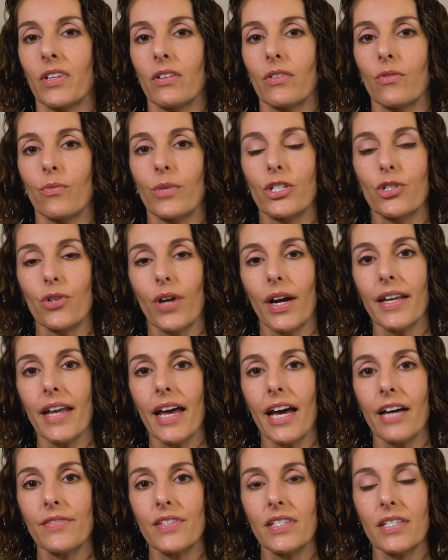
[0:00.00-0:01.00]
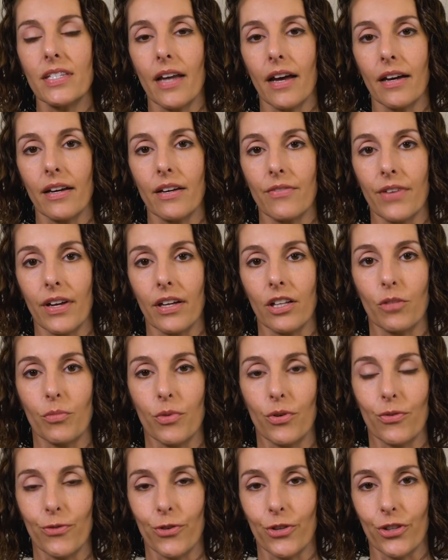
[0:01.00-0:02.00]
We try to have snack
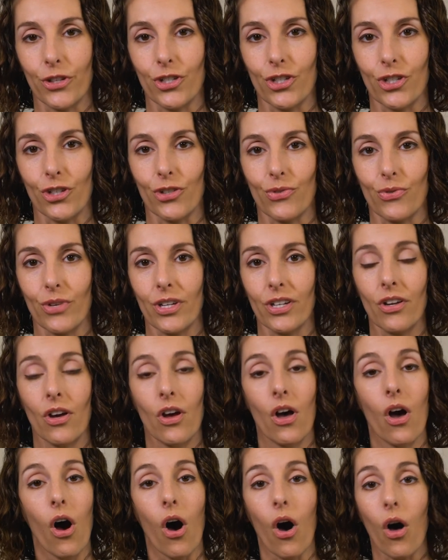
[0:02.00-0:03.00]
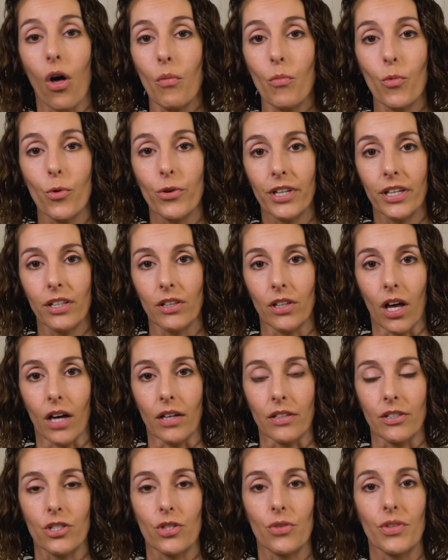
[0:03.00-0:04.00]
available for the children all morning
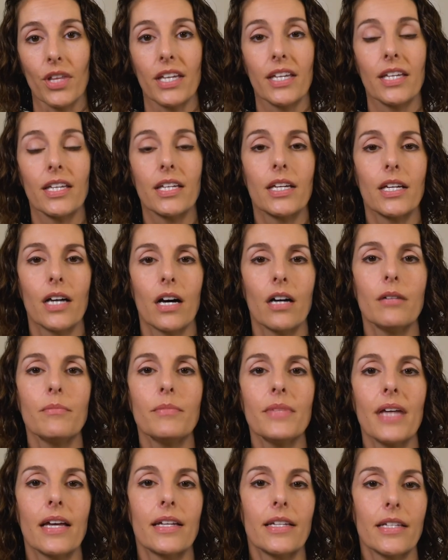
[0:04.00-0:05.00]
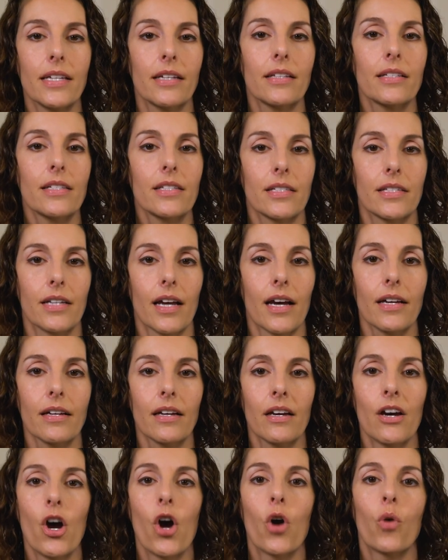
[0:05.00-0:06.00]
long so they can come and eat snack
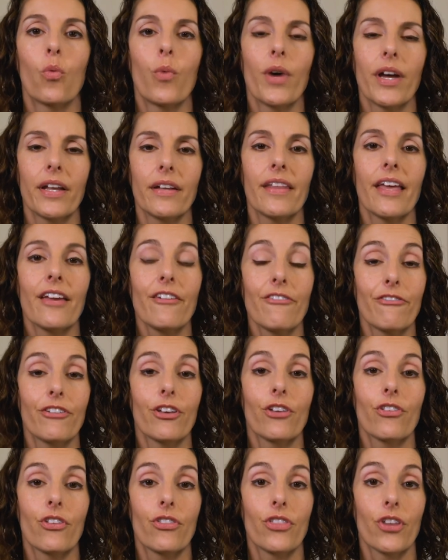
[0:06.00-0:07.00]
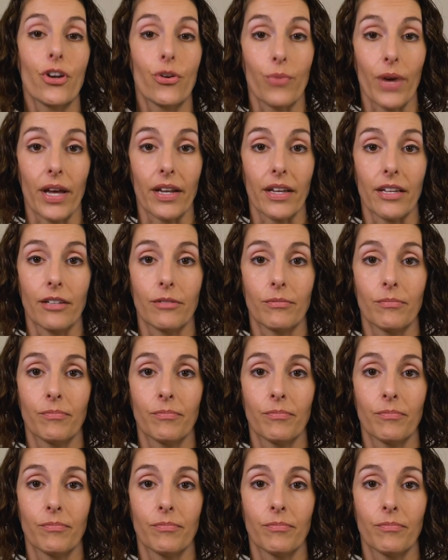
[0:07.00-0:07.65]
when they feel that they're ready.